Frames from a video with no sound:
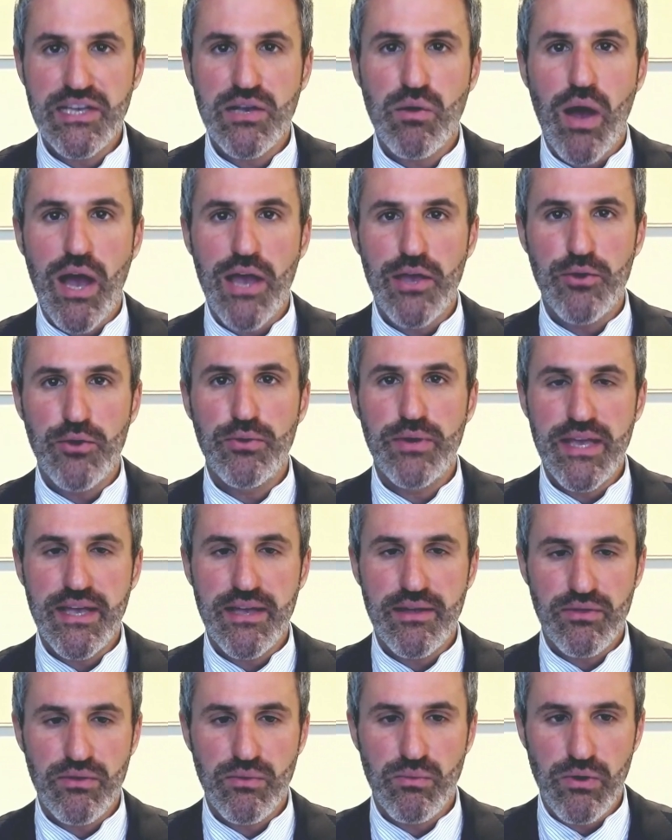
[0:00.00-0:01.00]
It's really
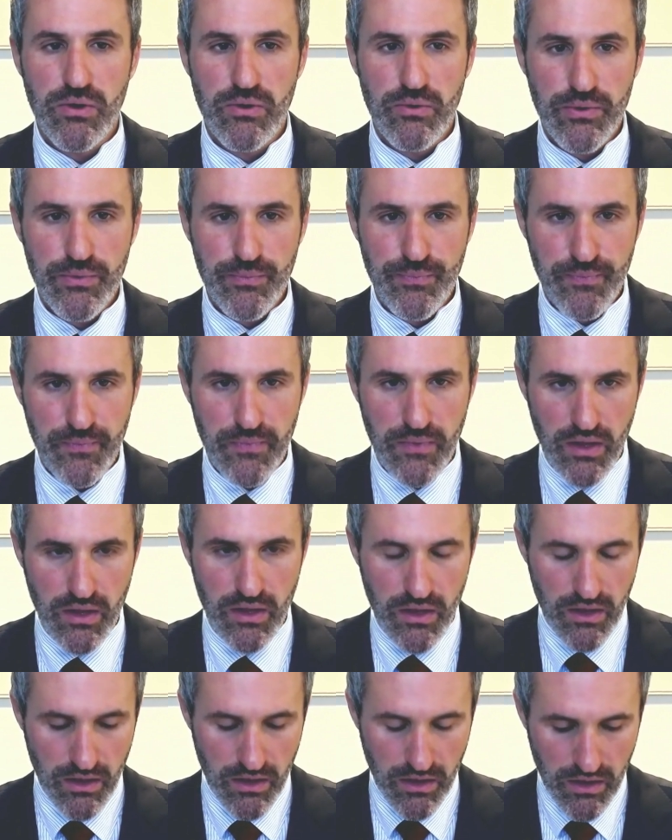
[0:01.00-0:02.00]
quite unique in the world.